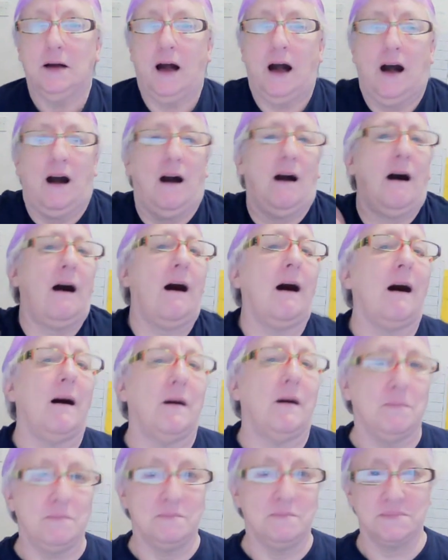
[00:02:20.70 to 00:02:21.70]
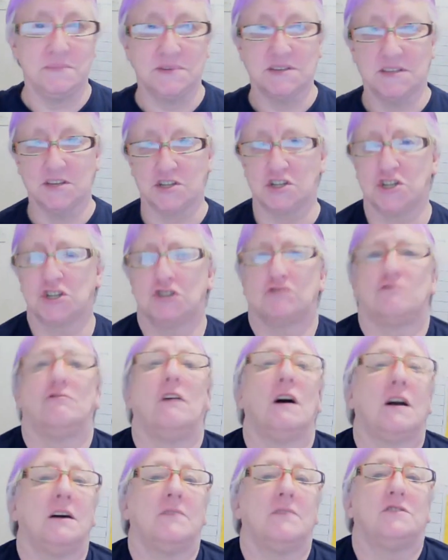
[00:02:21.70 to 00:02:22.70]
arms, the
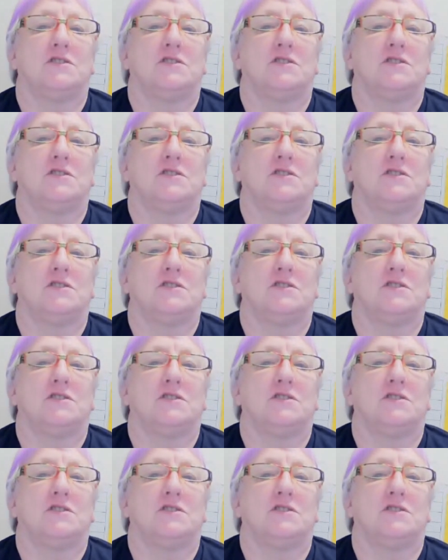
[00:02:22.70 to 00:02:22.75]
shrug of